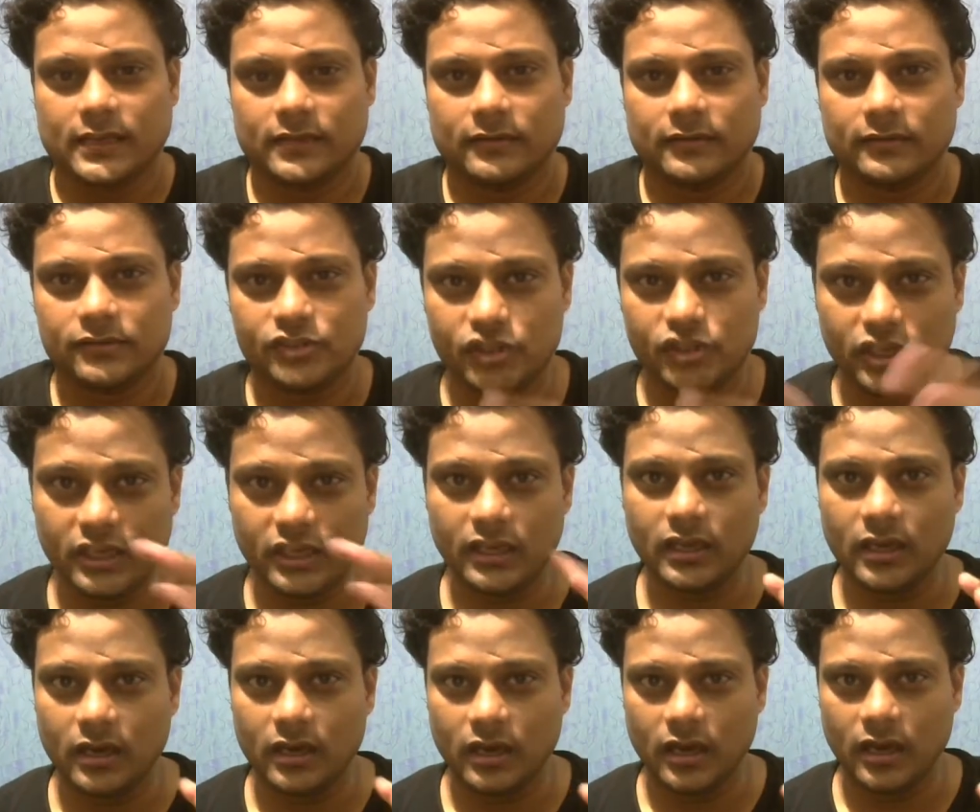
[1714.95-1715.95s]

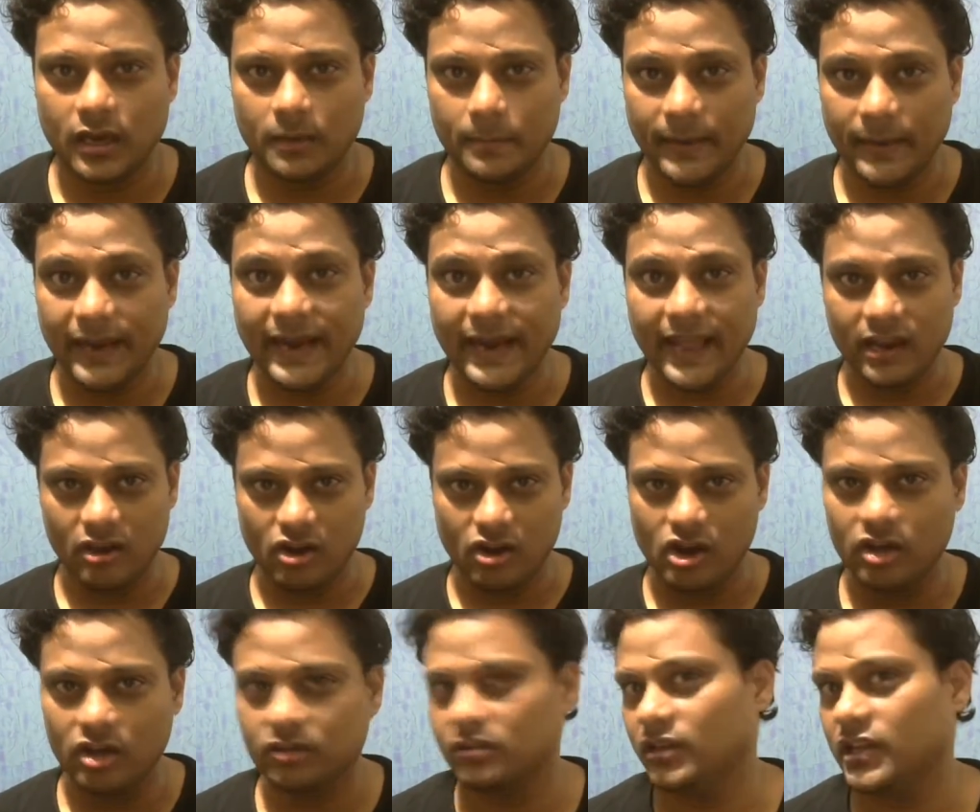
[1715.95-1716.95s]
she made an
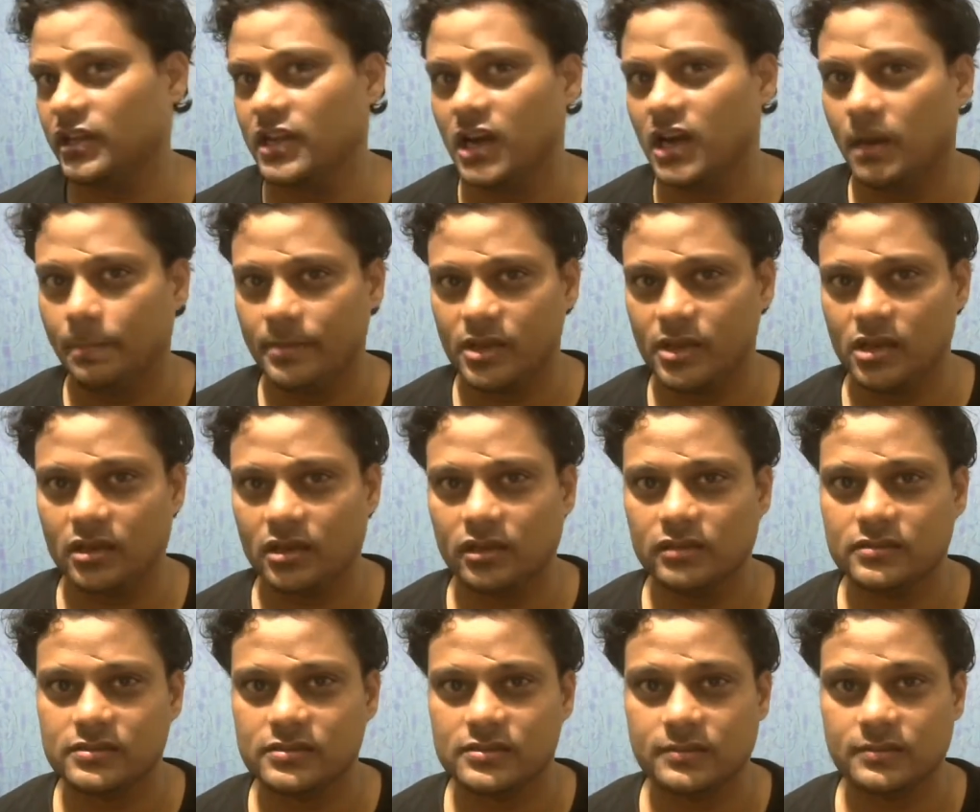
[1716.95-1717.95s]
earthly
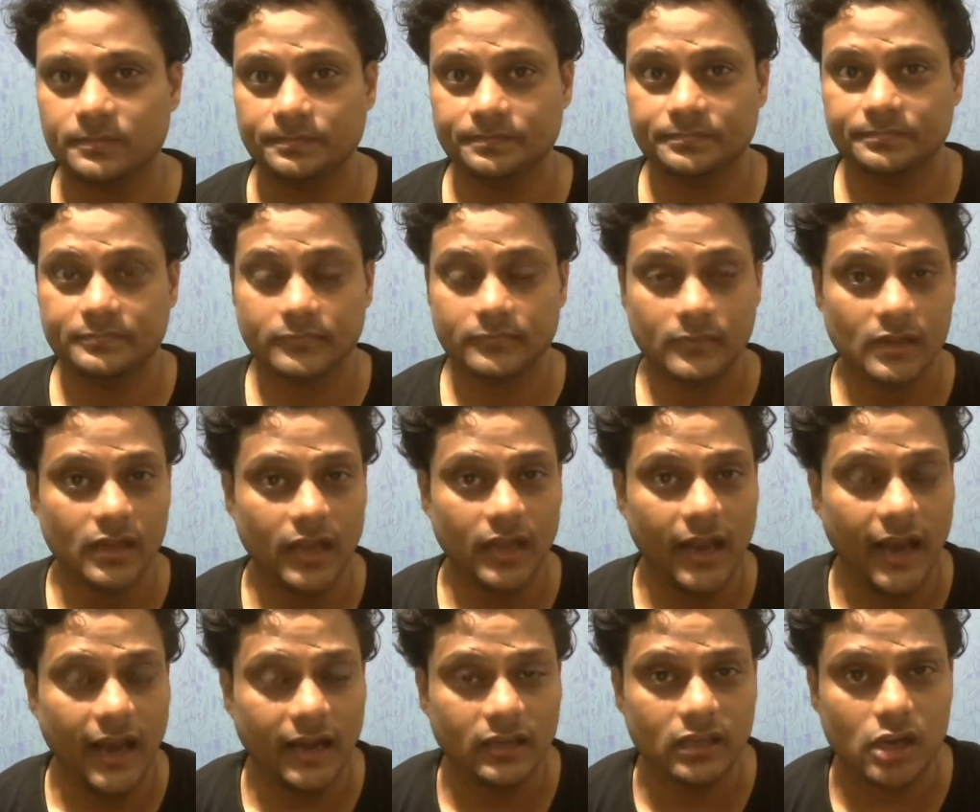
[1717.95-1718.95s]
appearance,
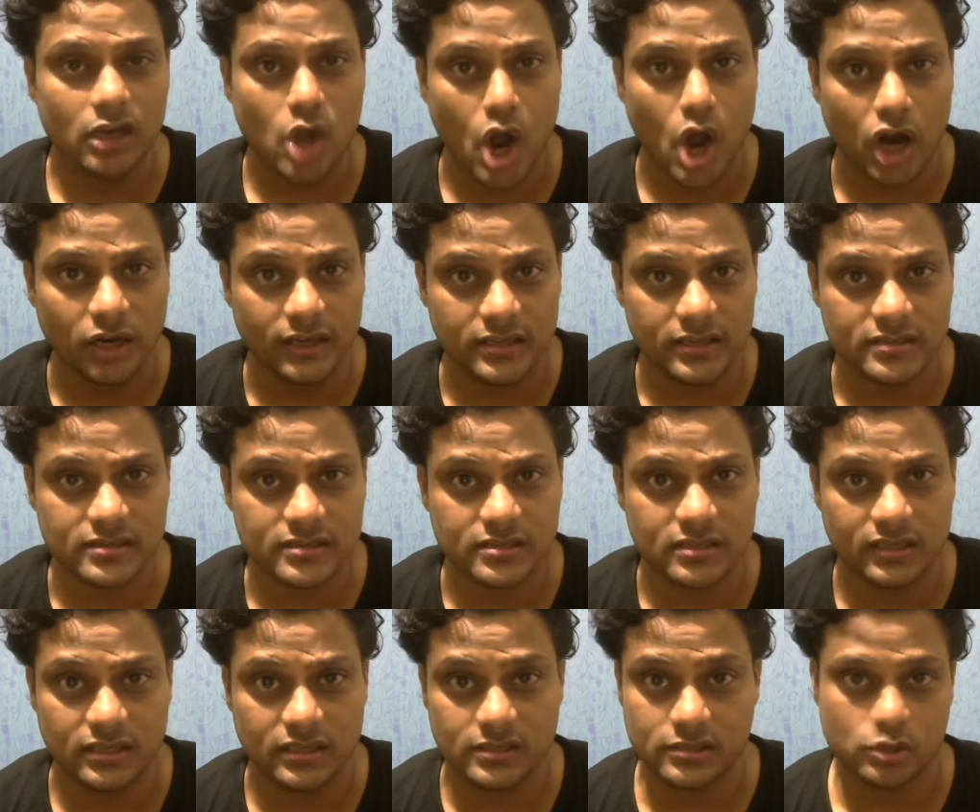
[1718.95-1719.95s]
and the goddess
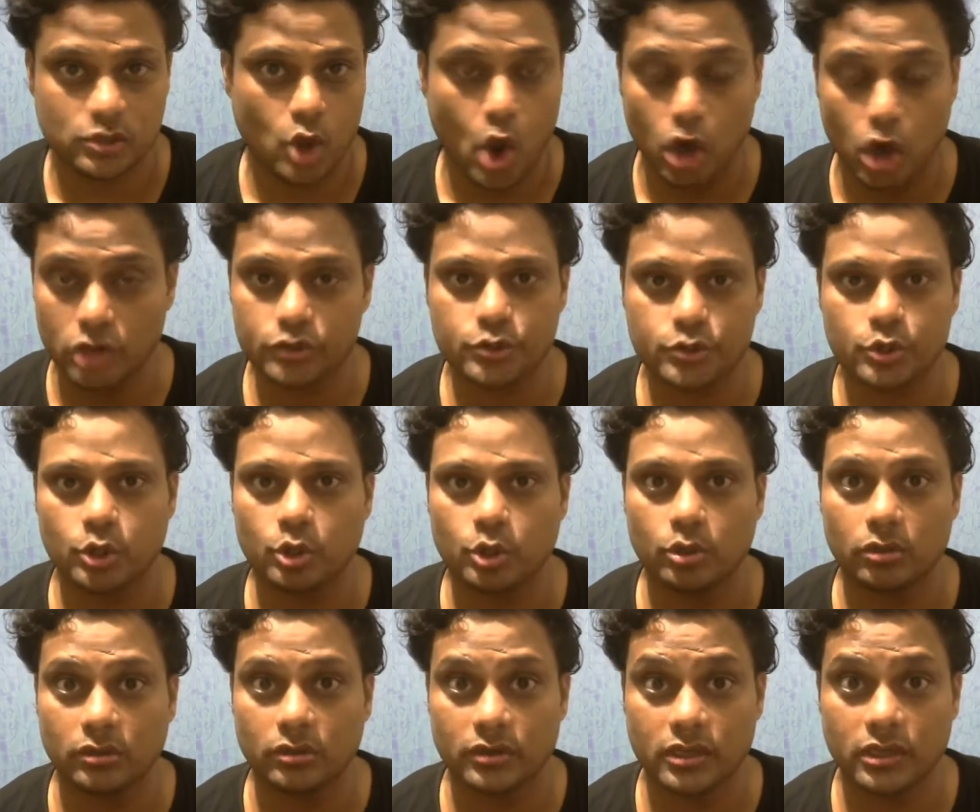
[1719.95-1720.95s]
is
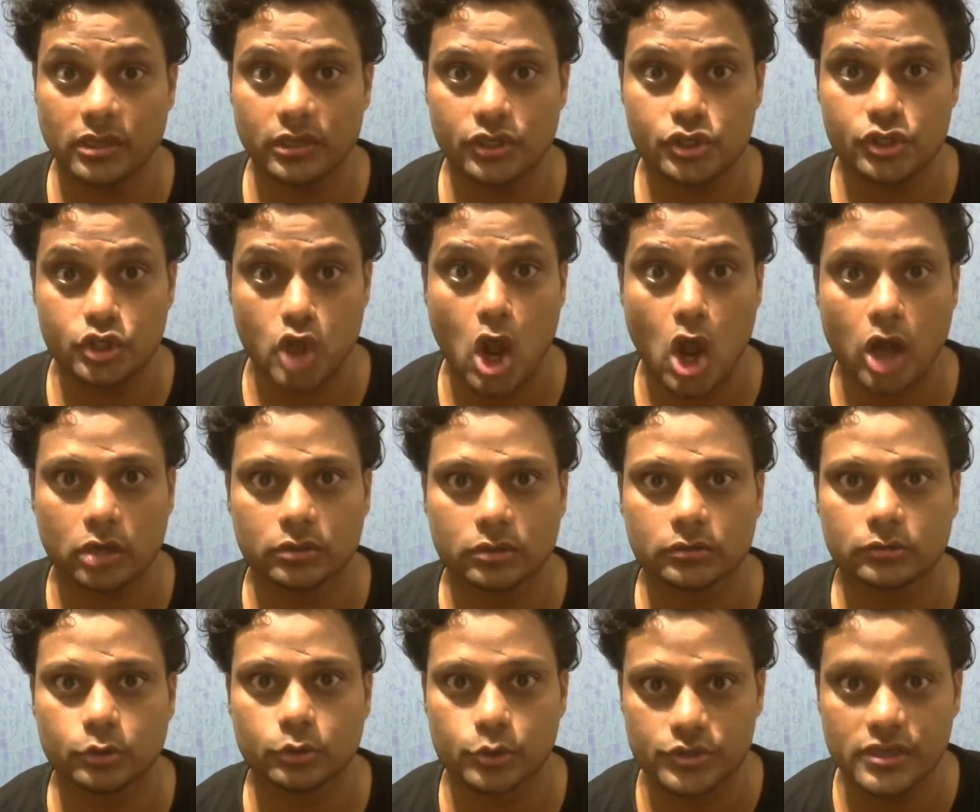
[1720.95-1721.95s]
also really
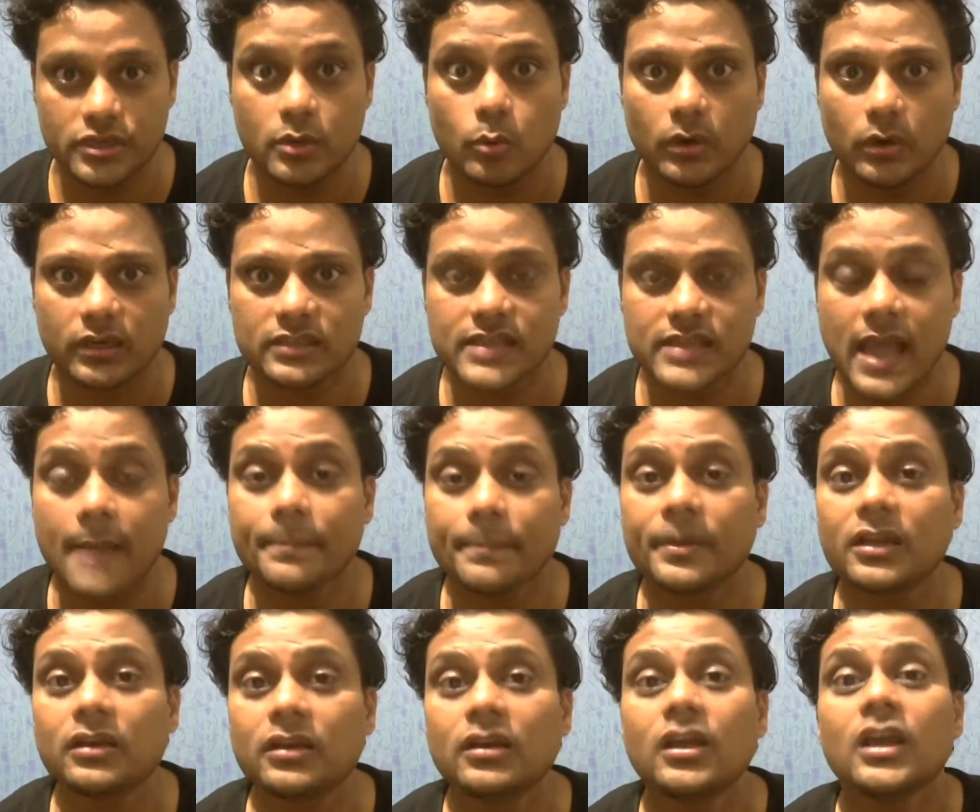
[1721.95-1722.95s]
shocked to see what has
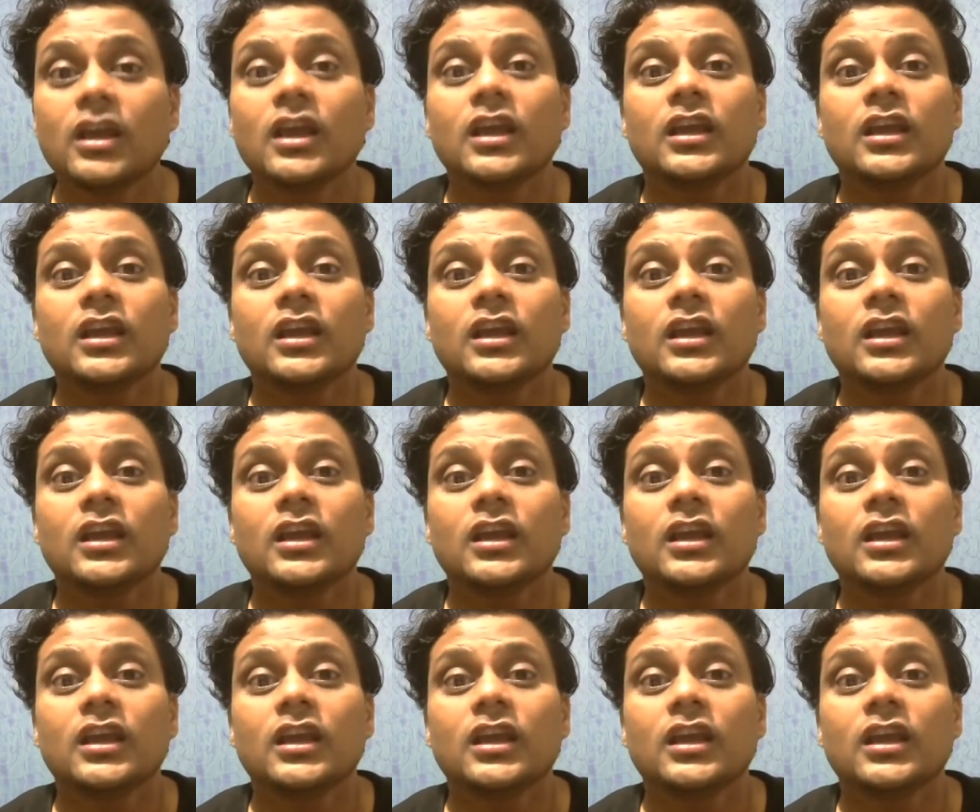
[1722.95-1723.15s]
happened.